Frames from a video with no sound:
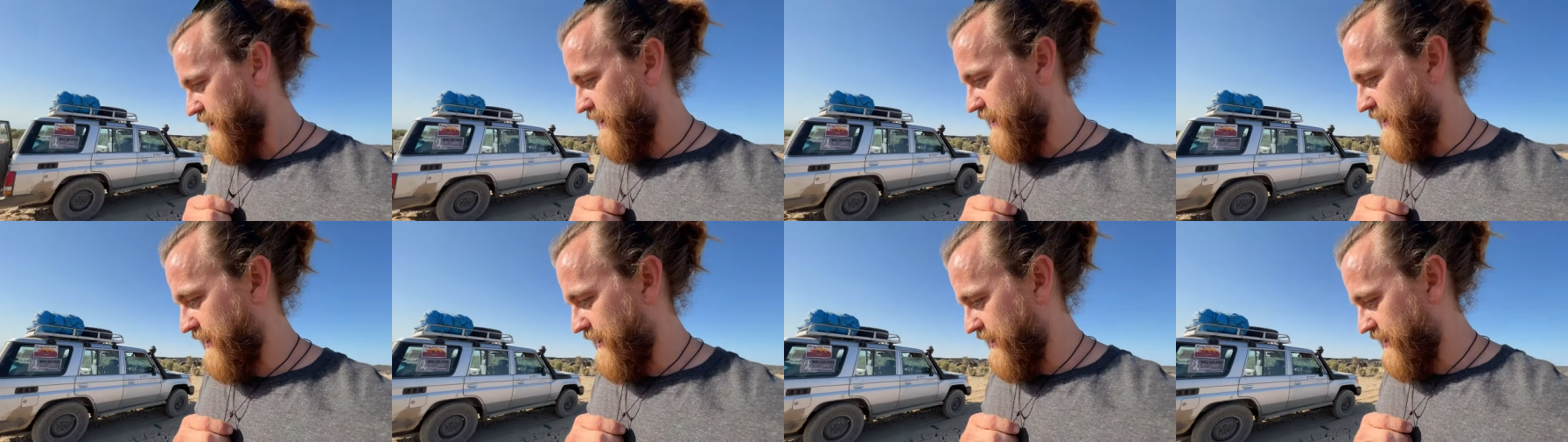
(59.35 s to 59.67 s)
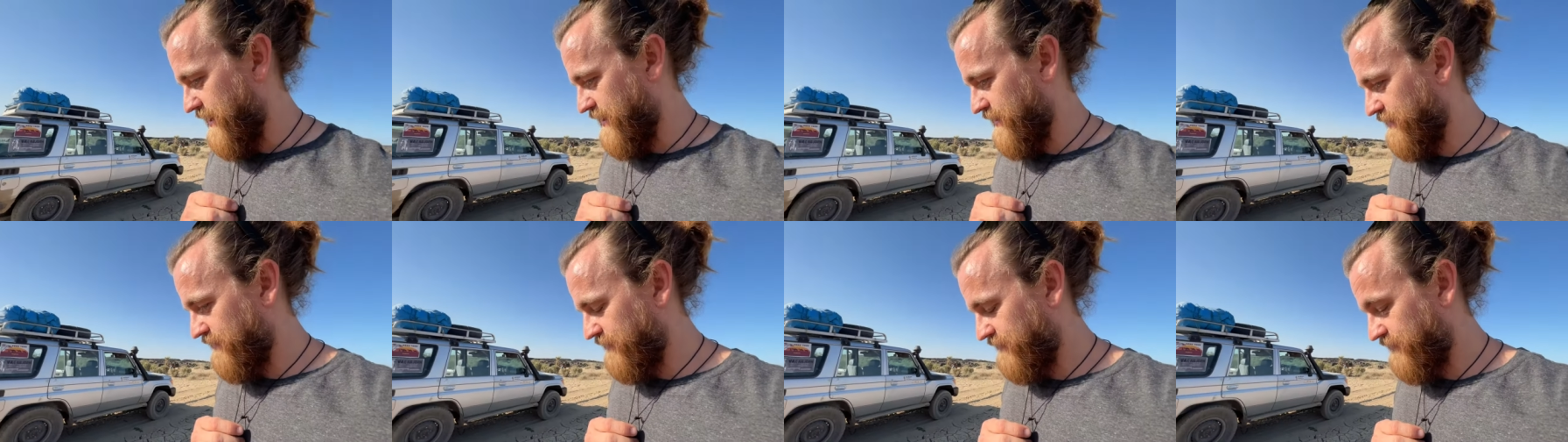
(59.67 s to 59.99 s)

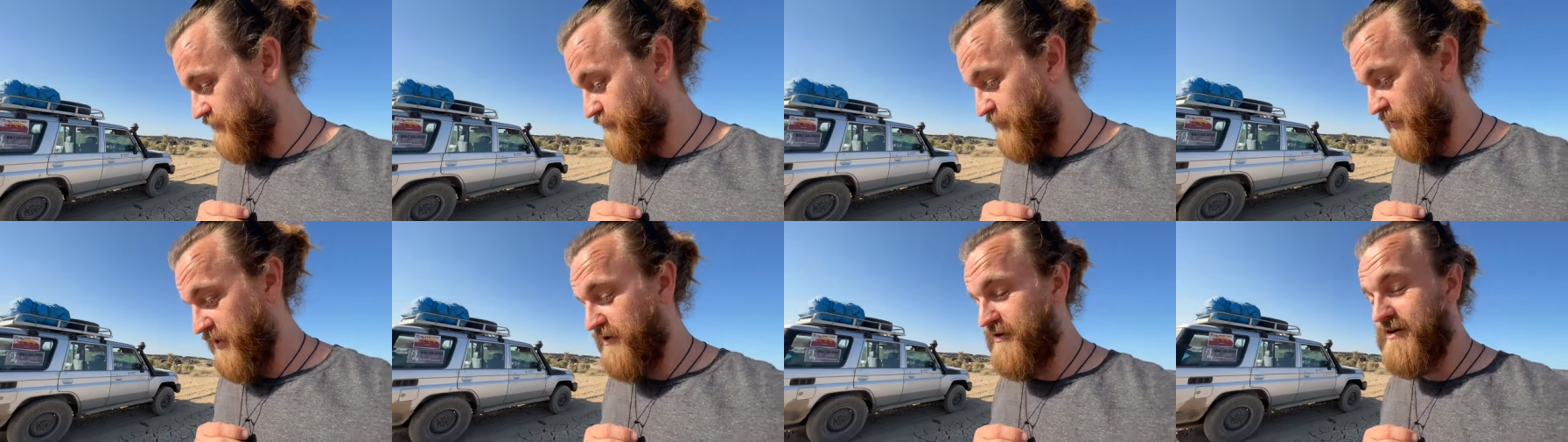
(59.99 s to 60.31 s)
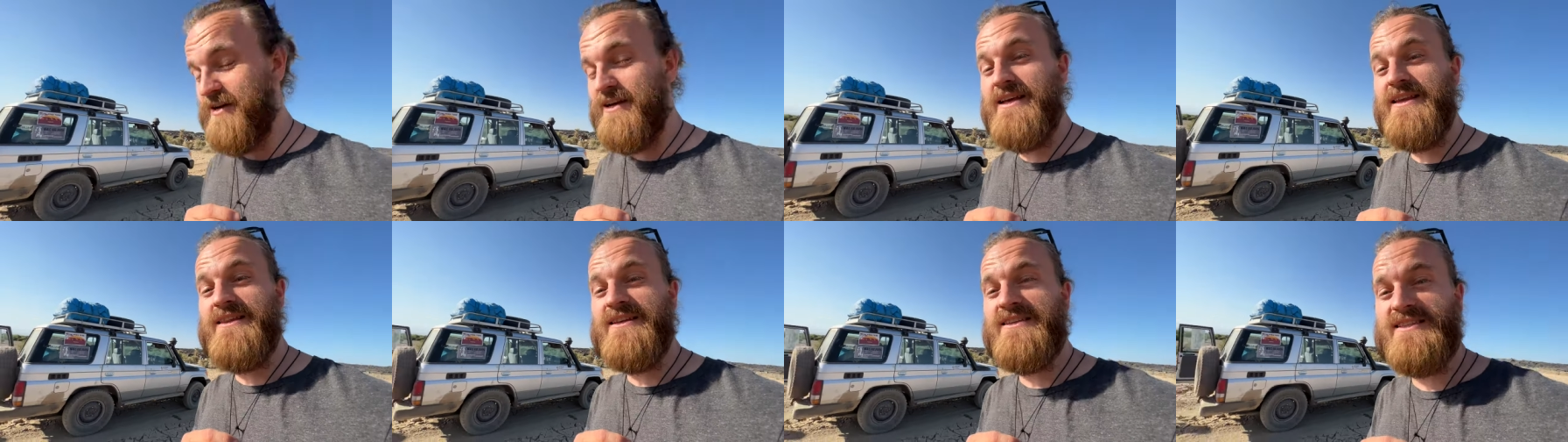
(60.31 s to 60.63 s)
and
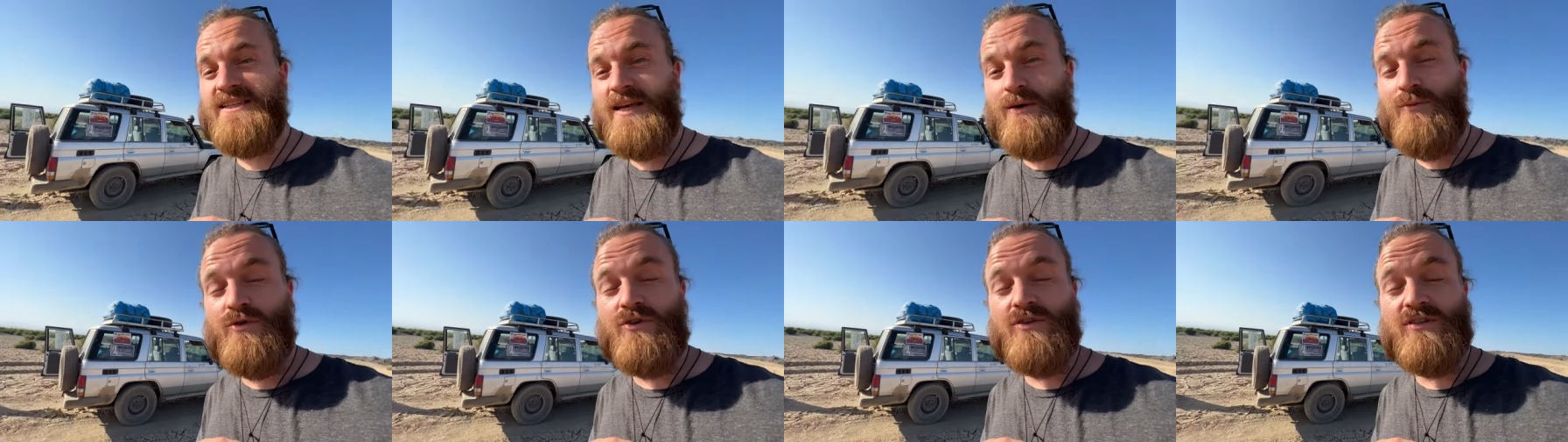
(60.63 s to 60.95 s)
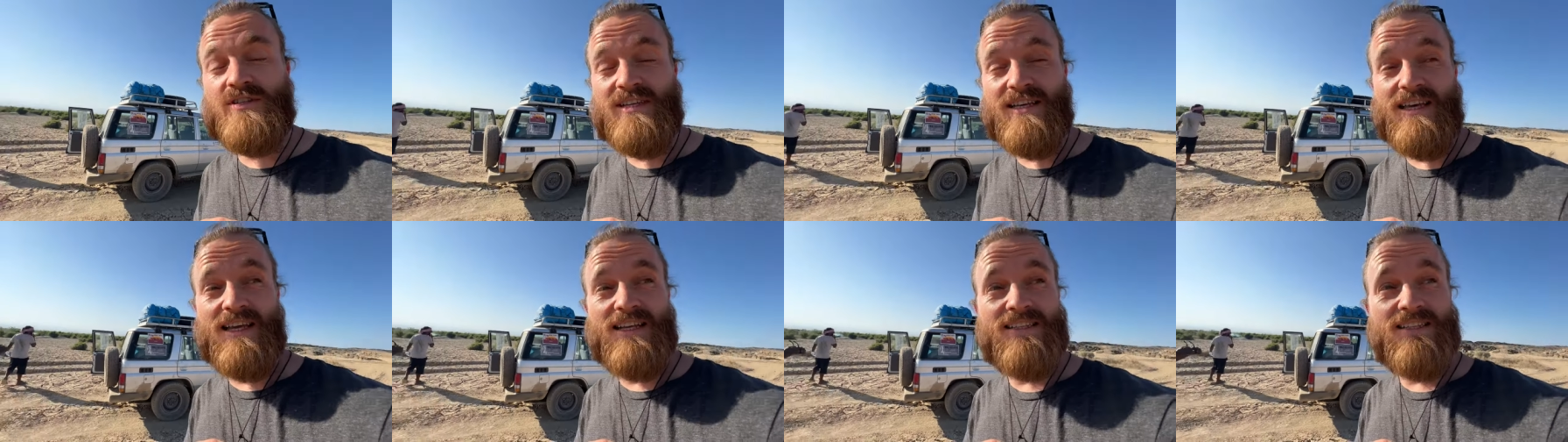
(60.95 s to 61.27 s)
apparently in the
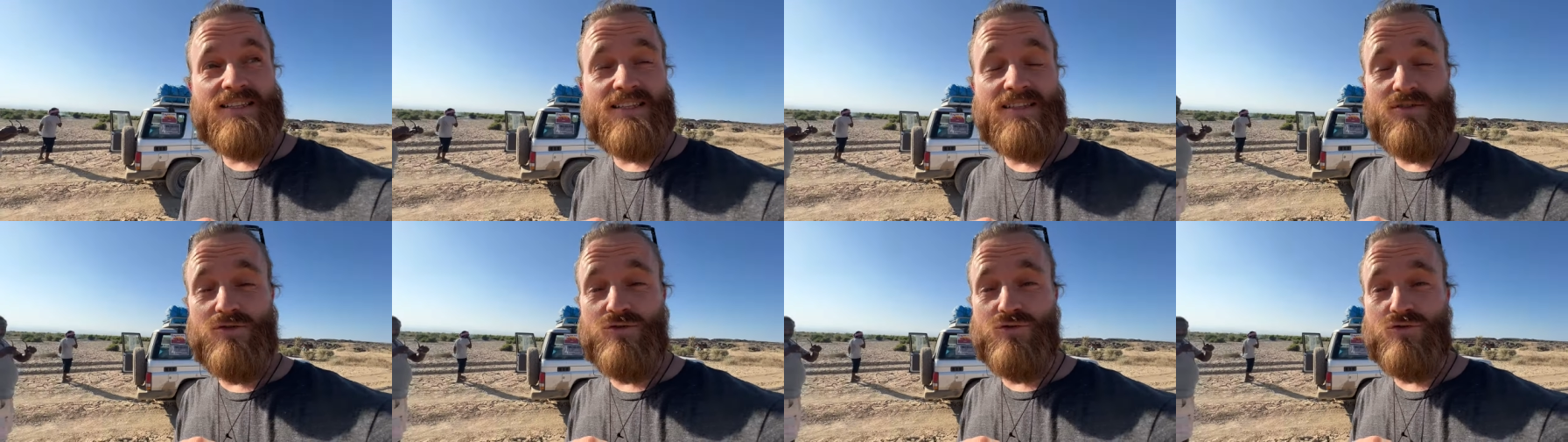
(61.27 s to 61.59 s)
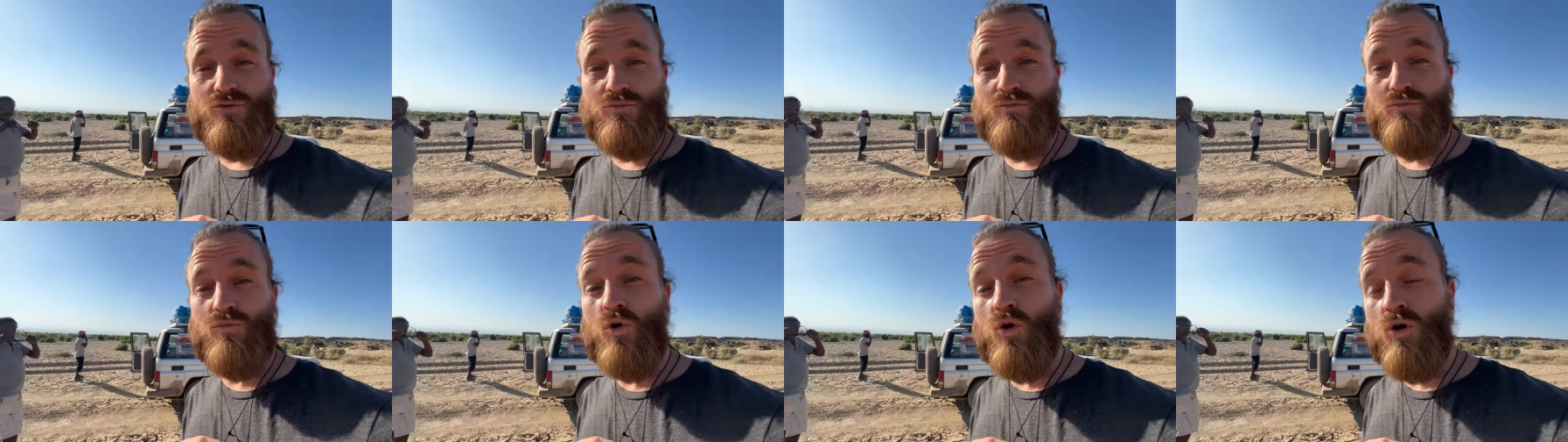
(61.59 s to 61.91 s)
summers it gets to
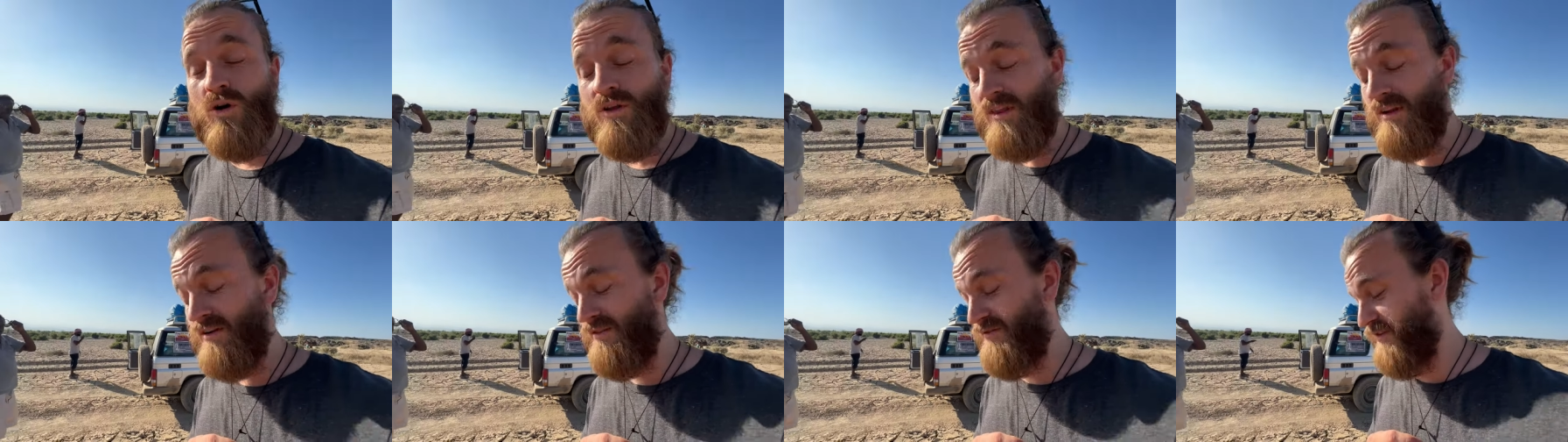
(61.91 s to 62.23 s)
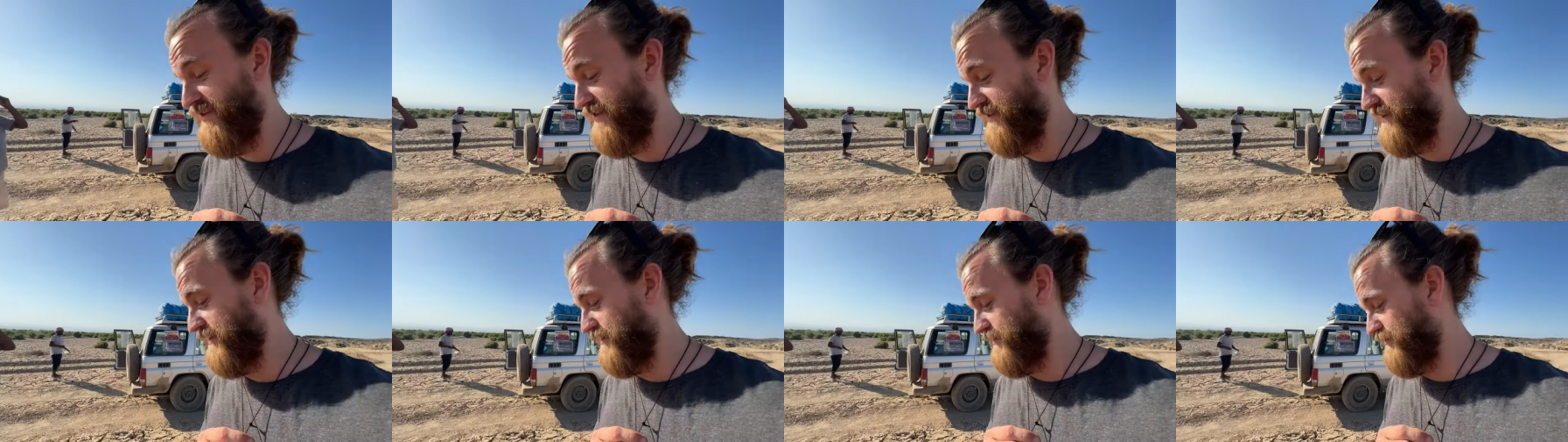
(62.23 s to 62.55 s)
more than
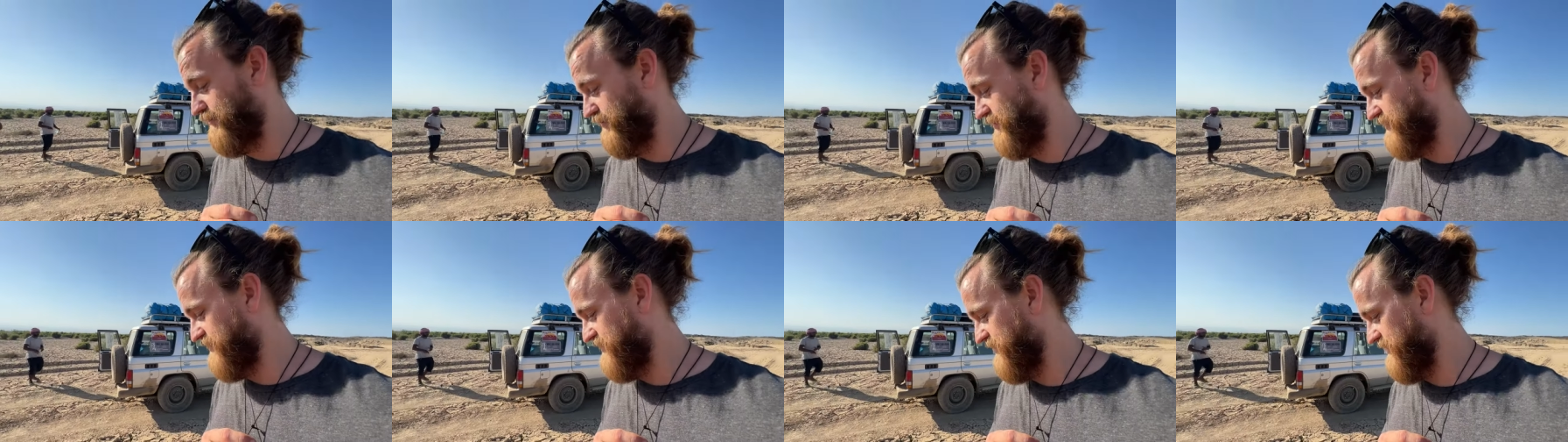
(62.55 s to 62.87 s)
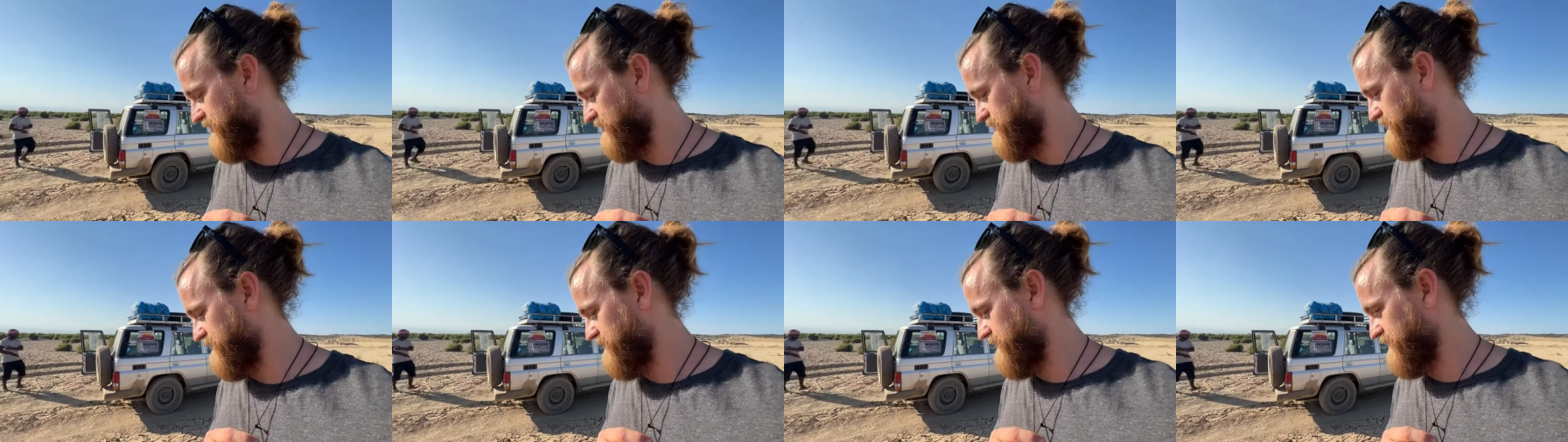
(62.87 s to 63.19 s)
50 degrees
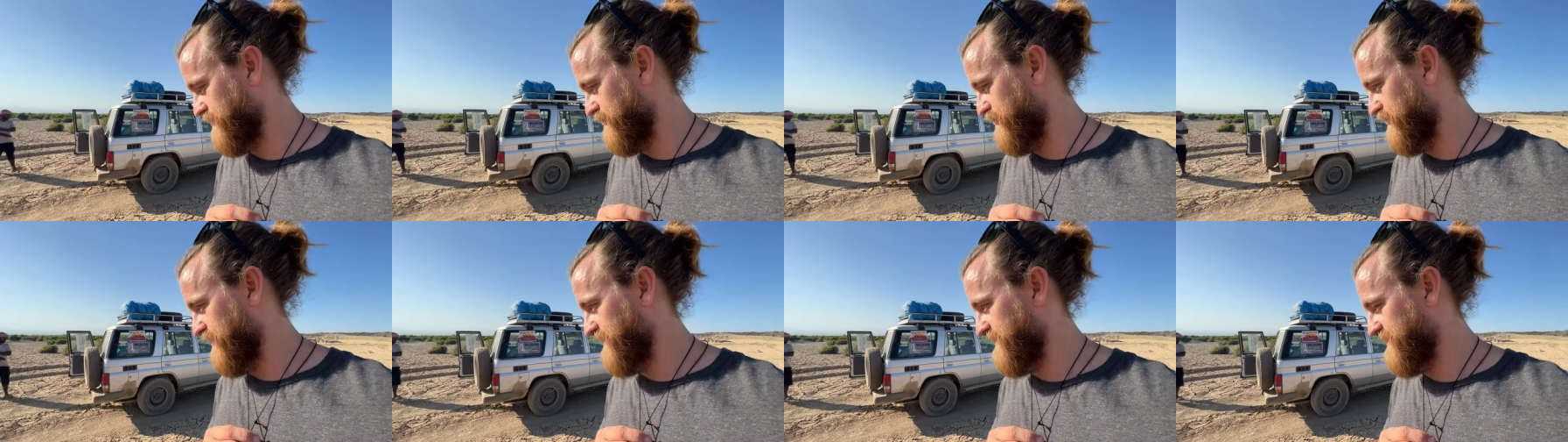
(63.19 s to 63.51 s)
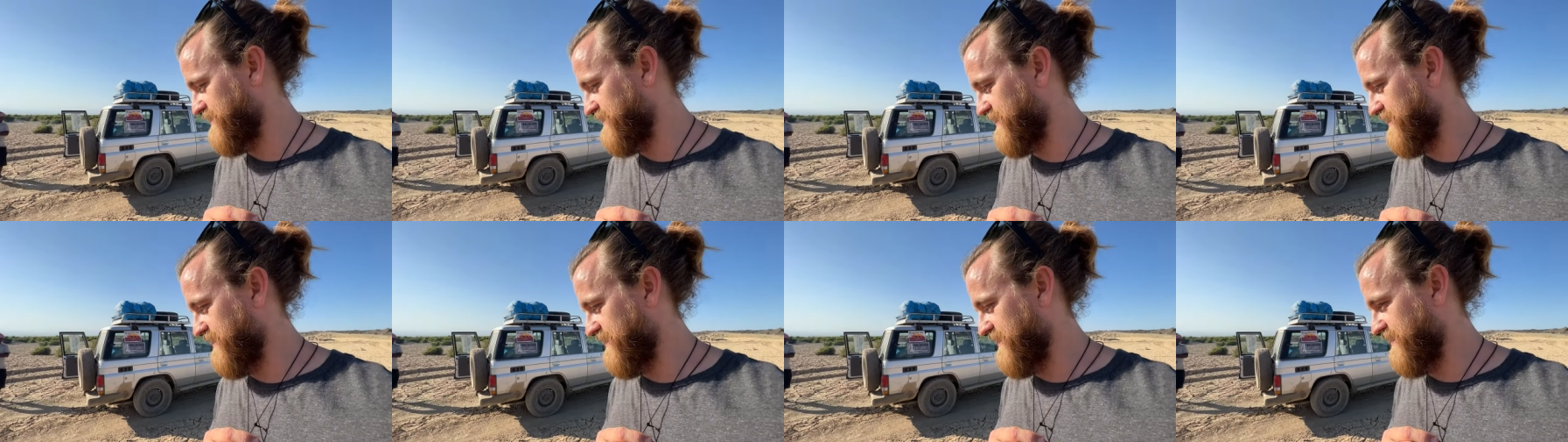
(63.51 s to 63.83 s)
here so
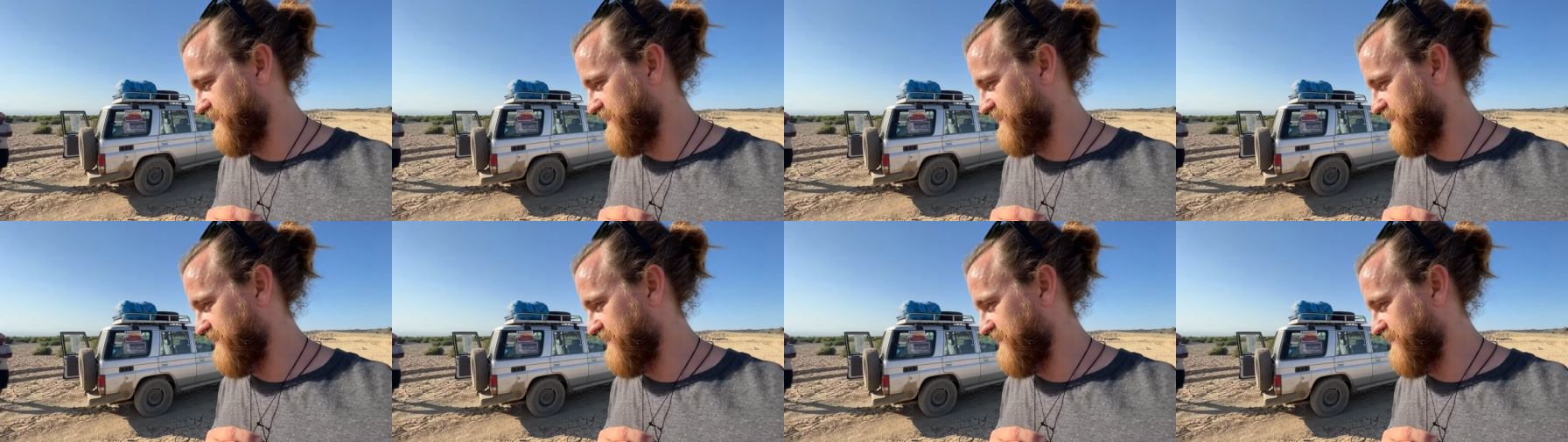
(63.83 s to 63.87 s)
it's uh,